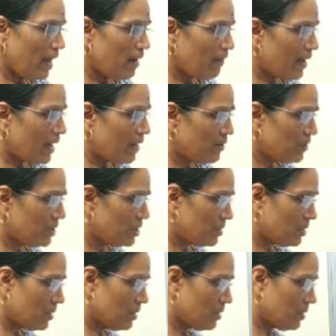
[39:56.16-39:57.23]
L value
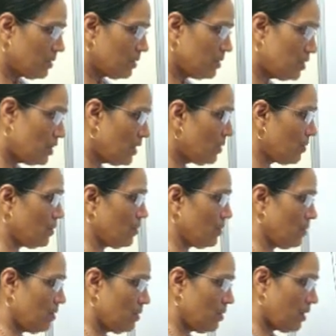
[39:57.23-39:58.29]
is
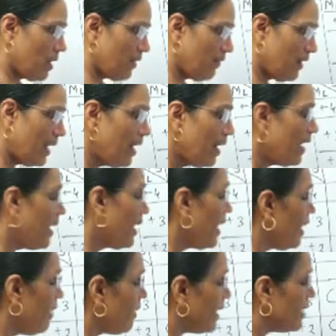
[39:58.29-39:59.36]
0 and when
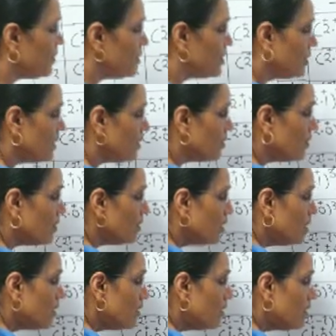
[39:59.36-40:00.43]
L value is 0,
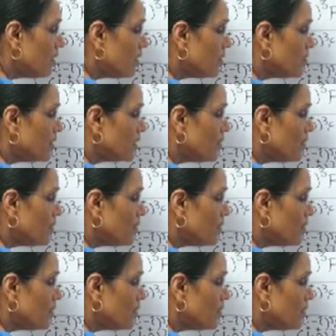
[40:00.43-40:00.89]
turn